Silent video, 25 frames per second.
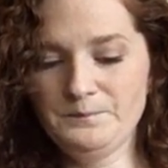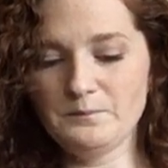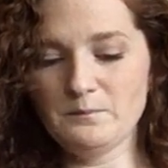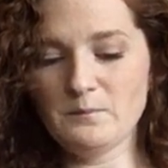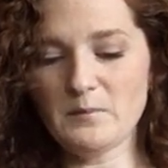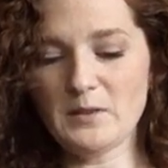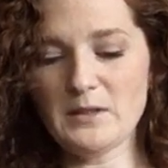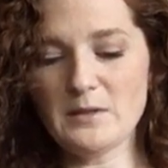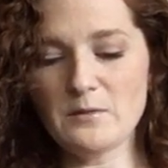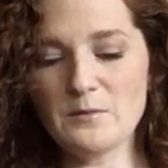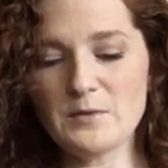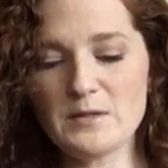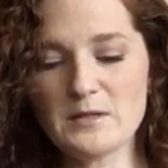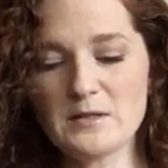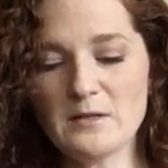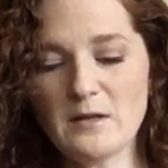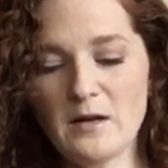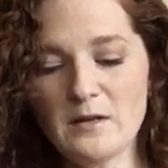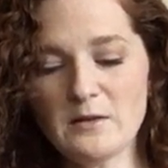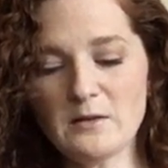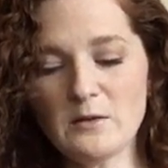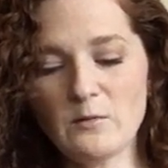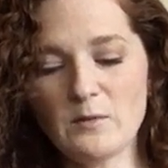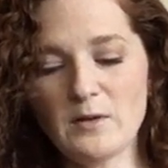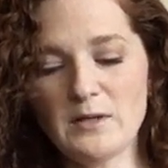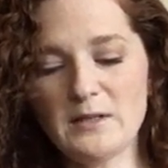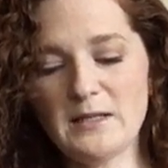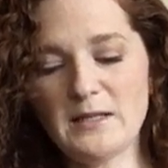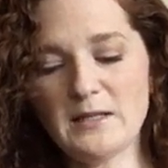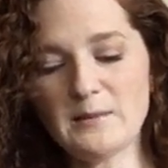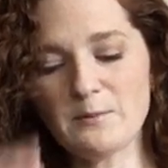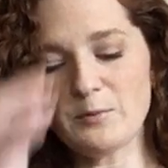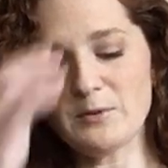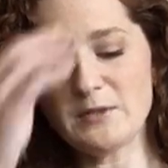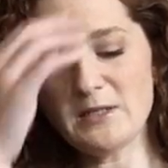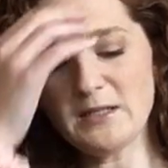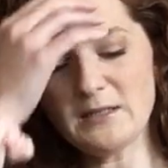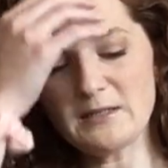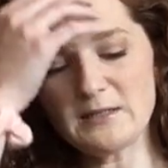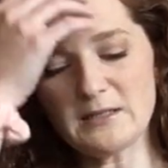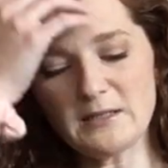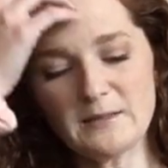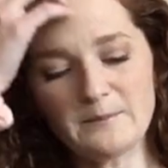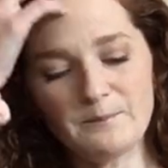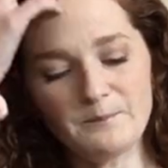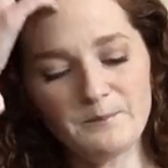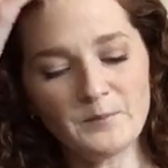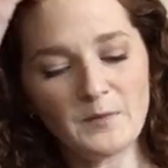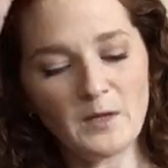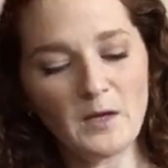but it was not the one he had predicted,
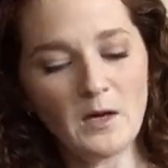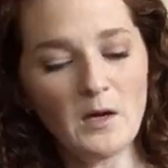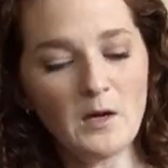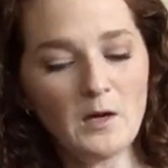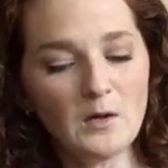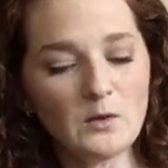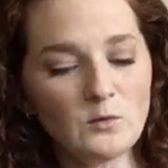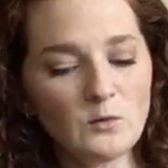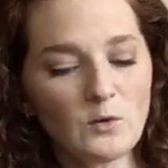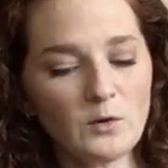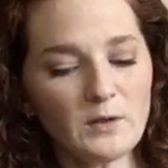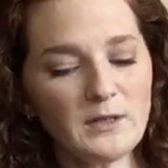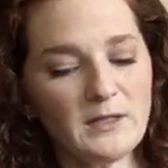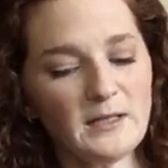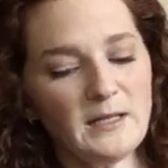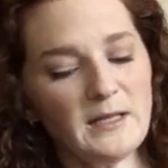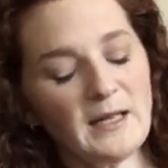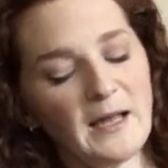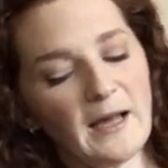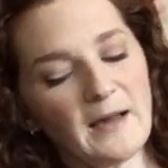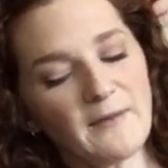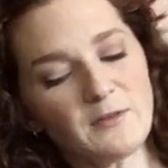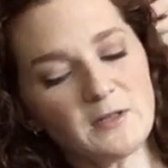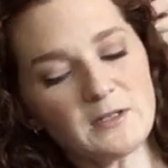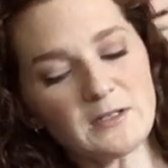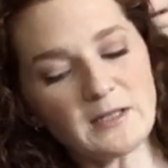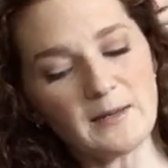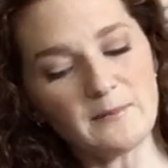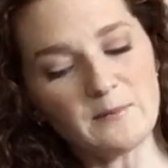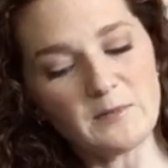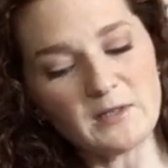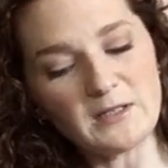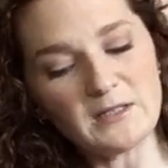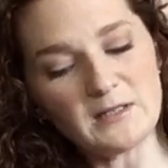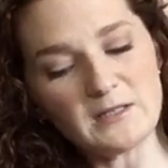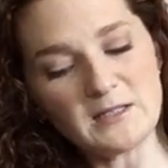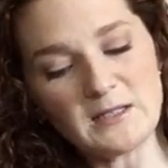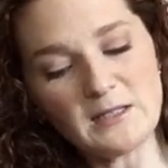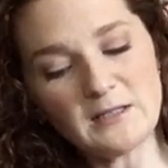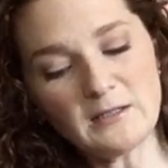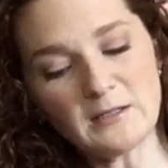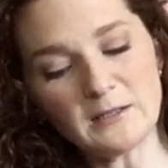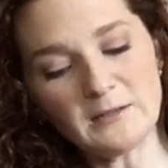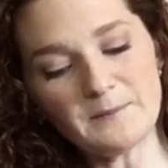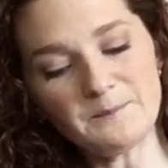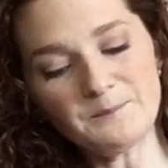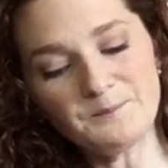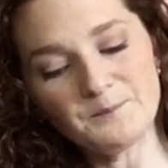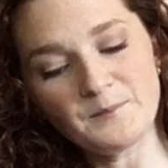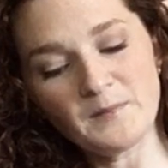nor did he have the time to
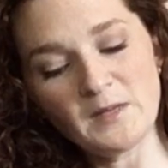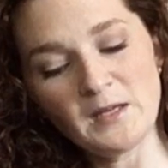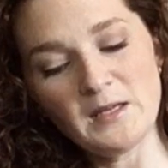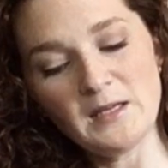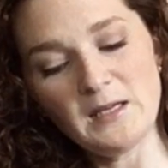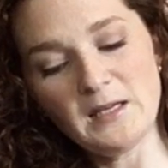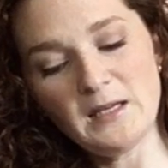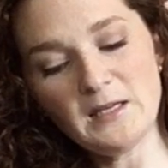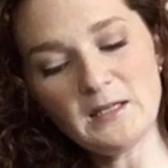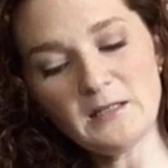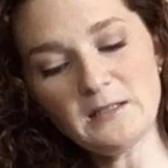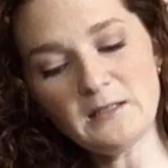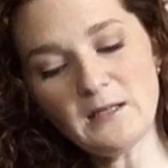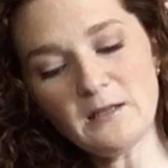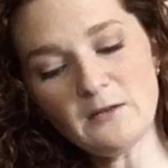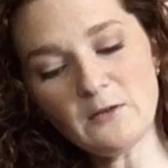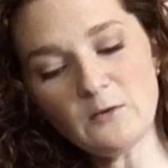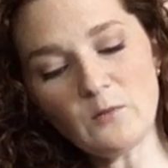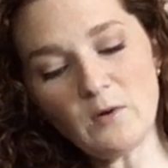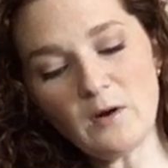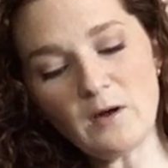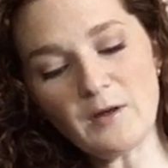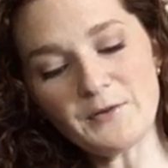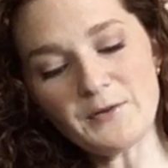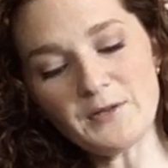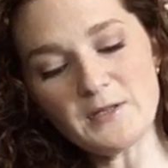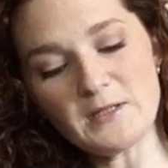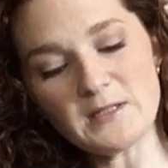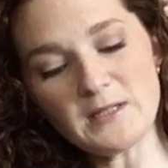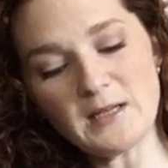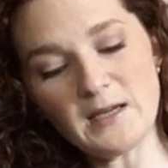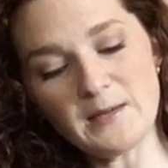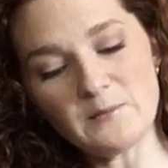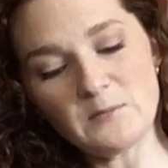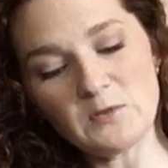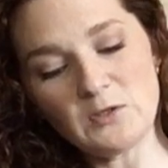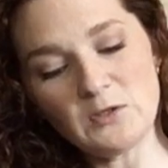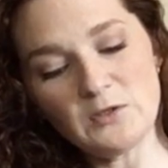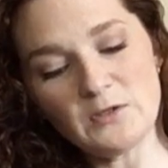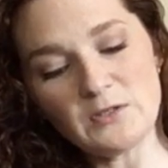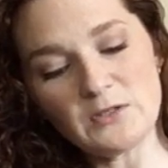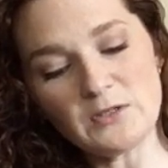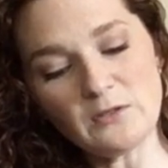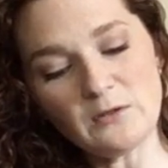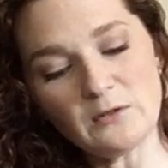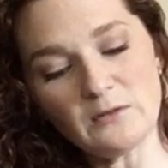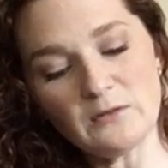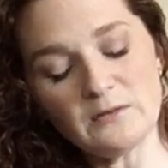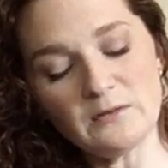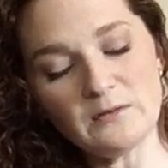consider. He hit another wall, this time too
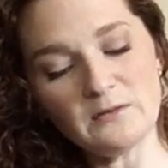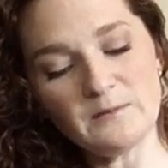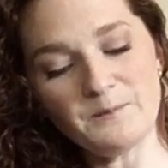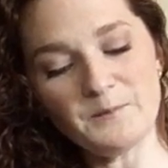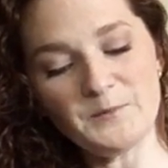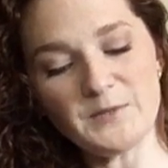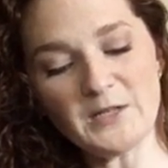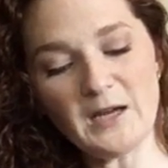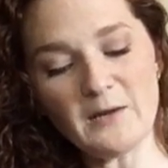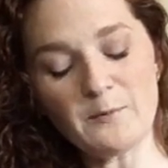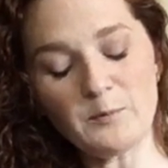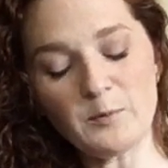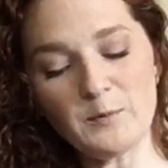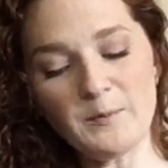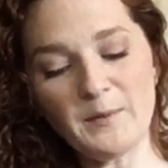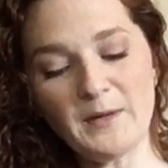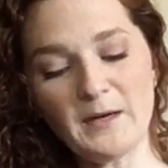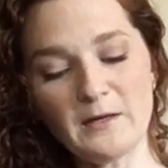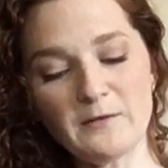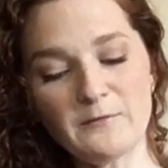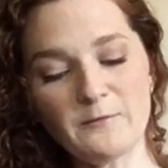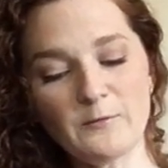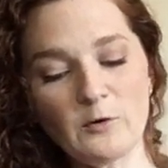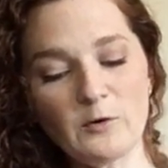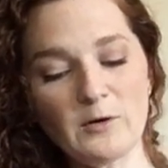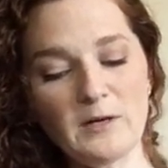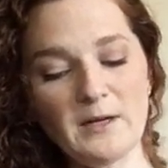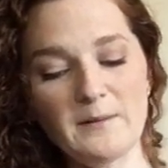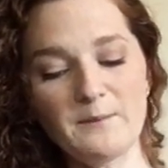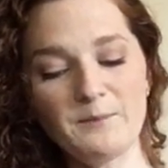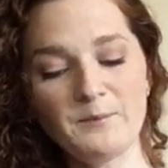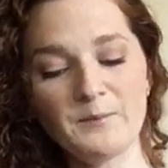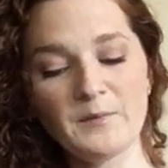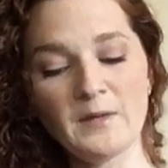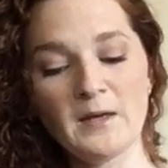soon to have prepared for it.